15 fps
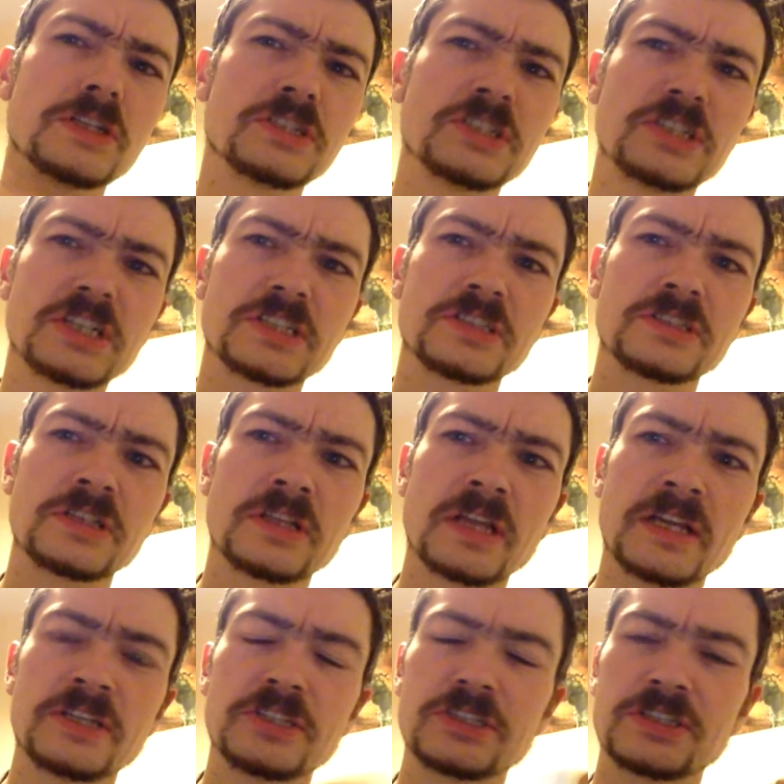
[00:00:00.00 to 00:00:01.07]
suggests that
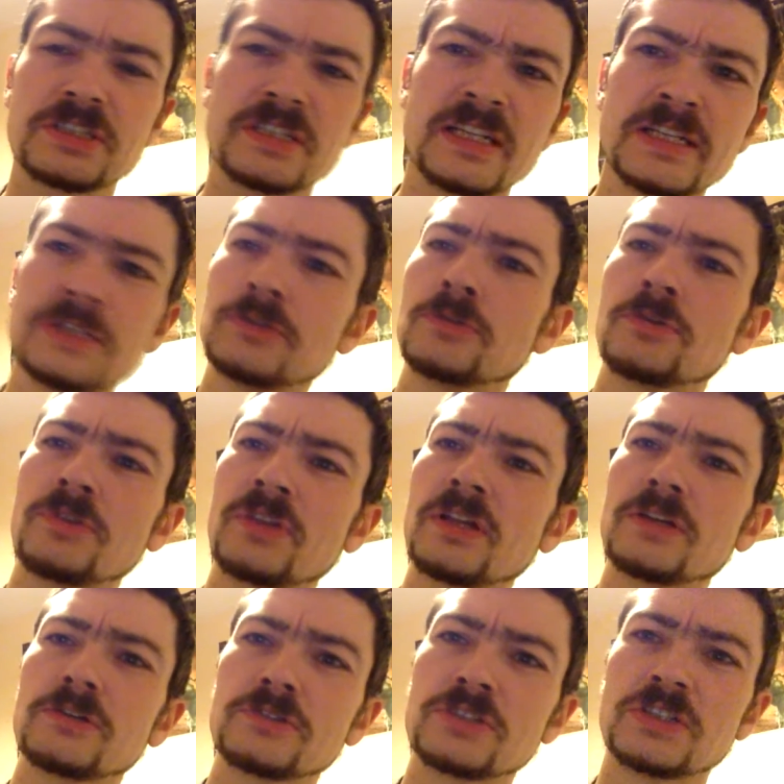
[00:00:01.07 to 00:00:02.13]
they just kill
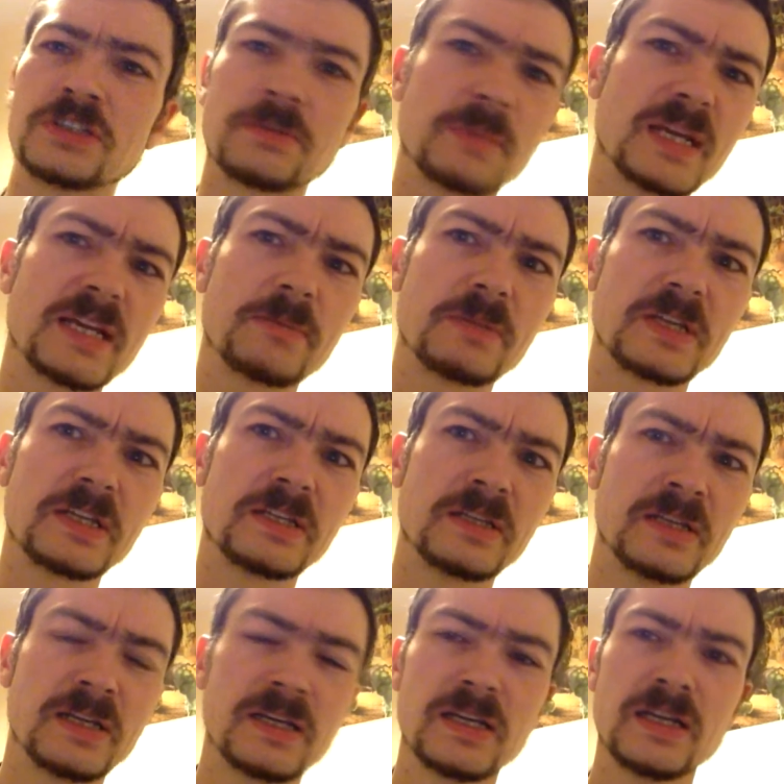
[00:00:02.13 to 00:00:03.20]
Thanos as a baby,
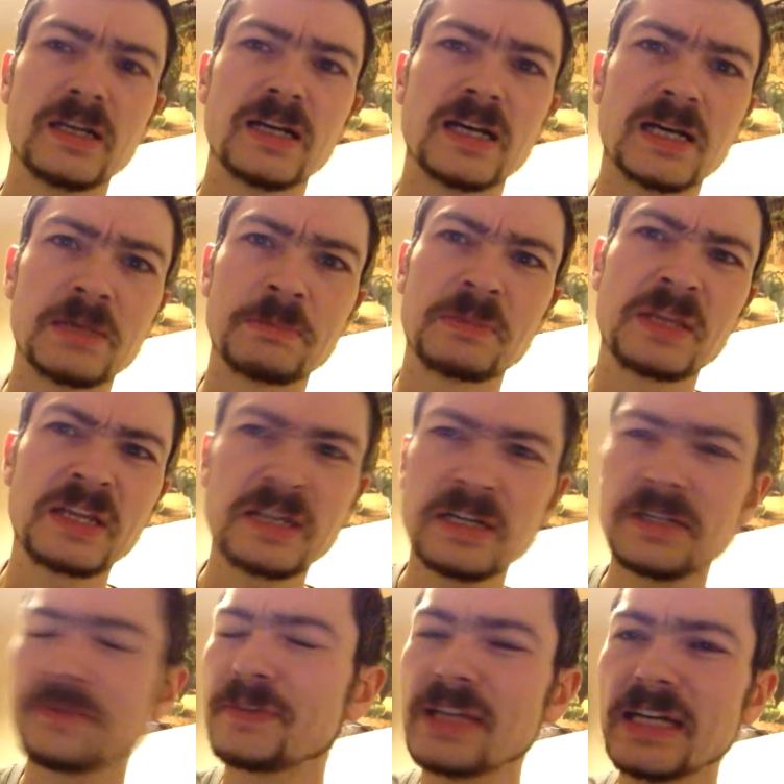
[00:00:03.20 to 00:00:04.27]
they
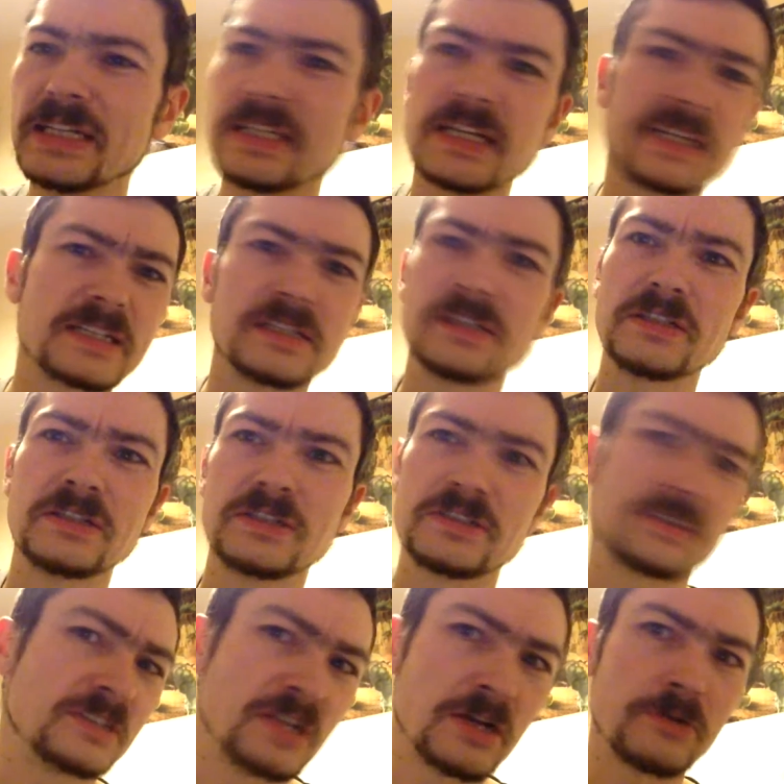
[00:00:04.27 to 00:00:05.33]
kind of yada
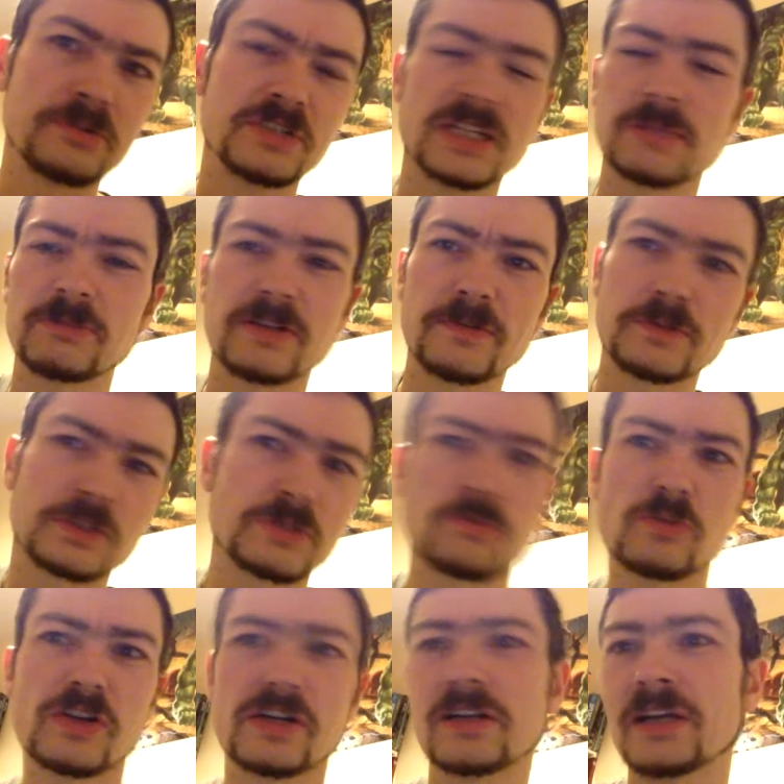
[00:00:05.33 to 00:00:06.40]
that, time travel doesn't
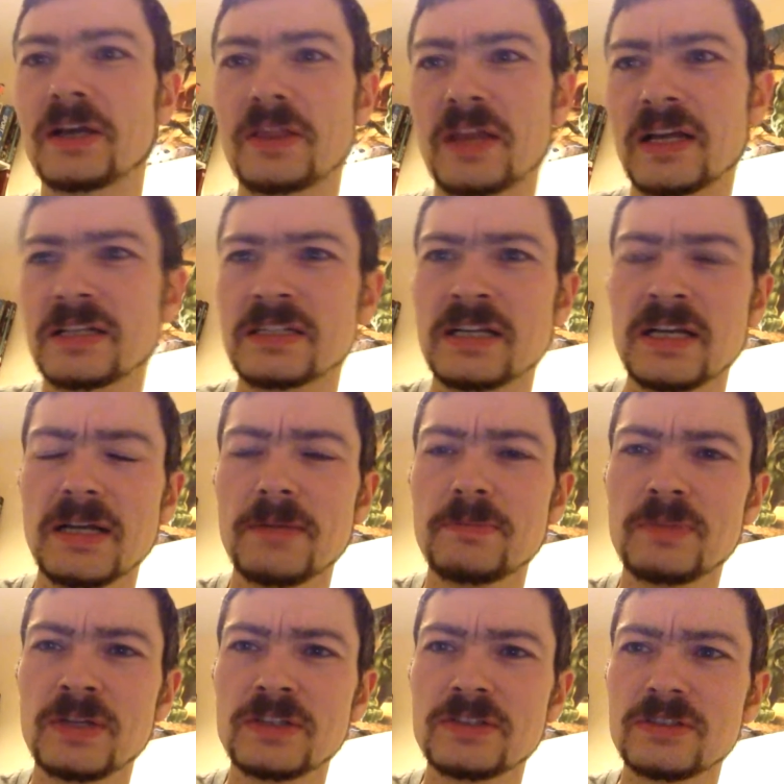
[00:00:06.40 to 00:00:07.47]
work like that.
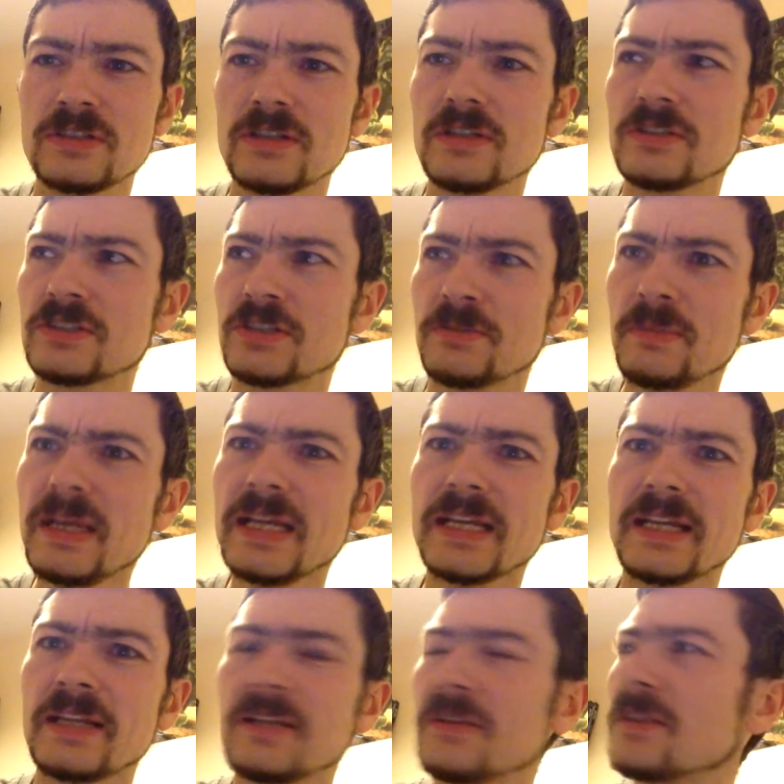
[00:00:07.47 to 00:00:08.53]
But to
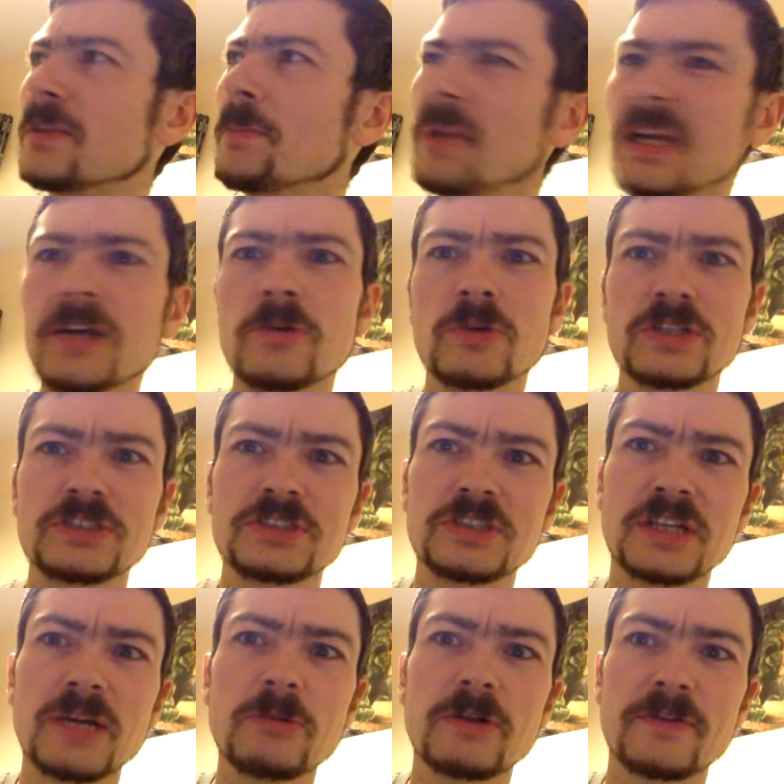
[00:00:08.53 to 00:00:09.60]
me, the bigger question
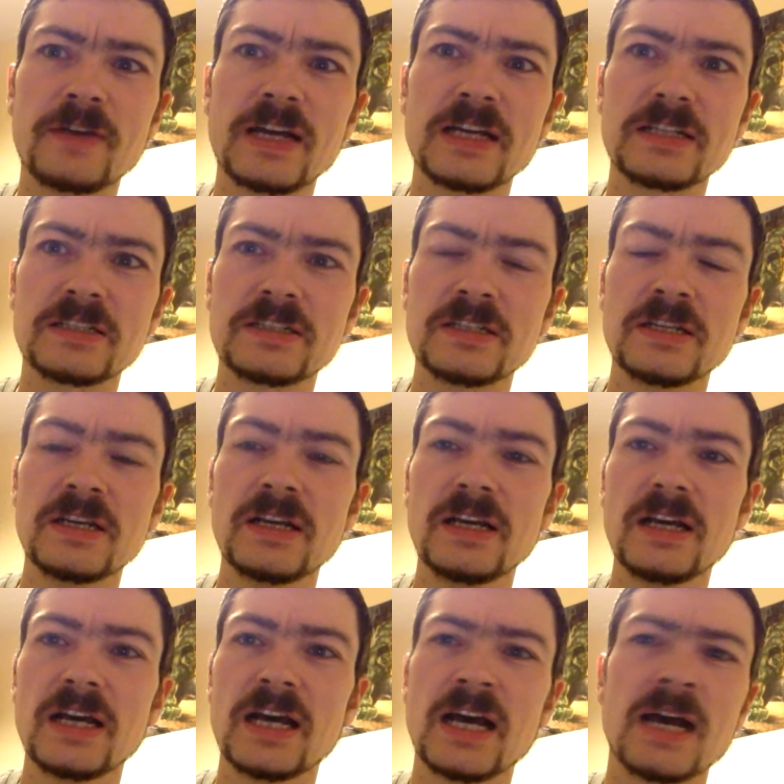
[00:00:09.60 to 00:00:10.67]
I would have had
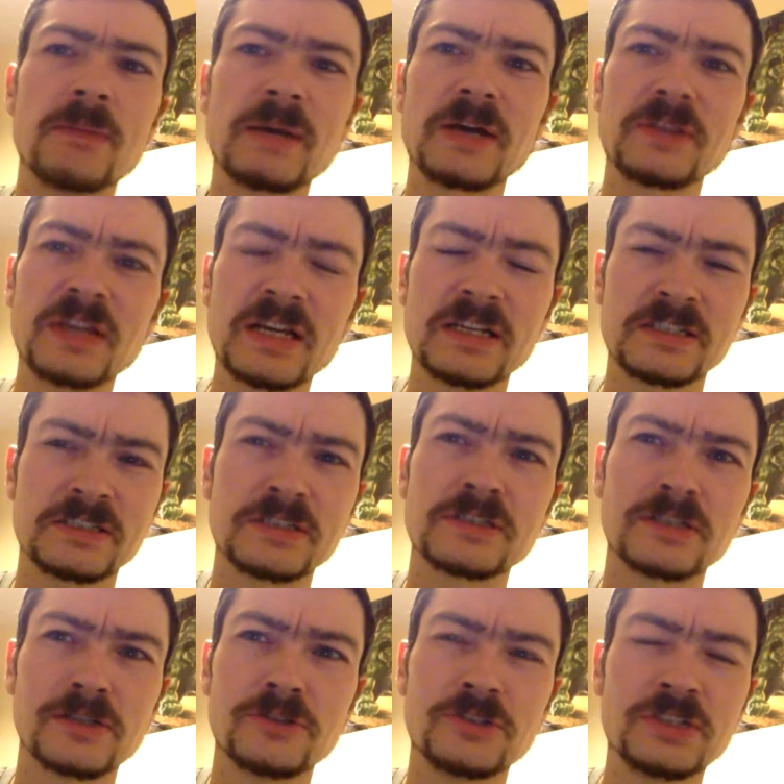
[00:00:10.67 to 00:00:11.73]
about that as a
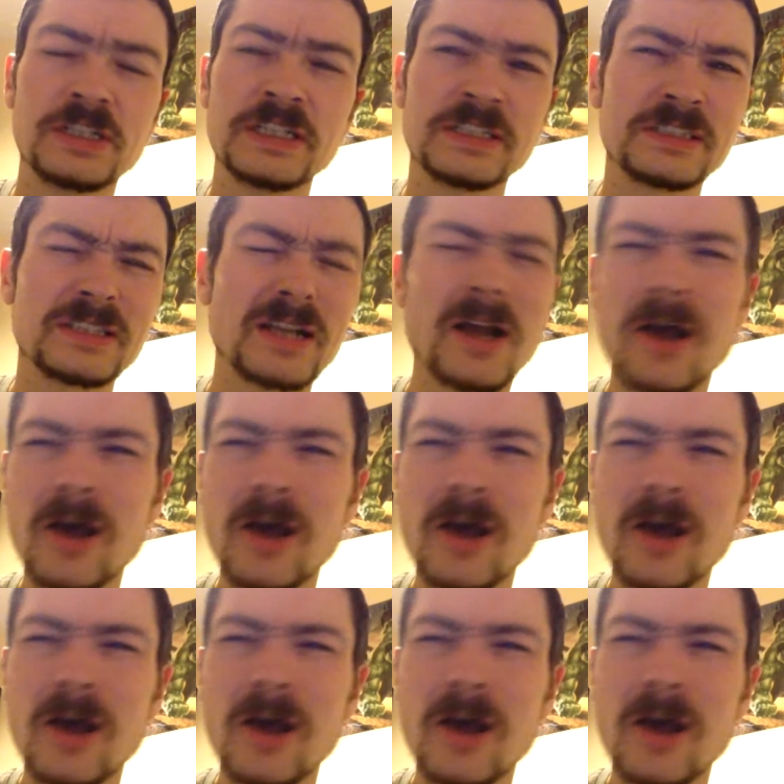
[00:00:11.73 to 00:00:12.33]
solution is,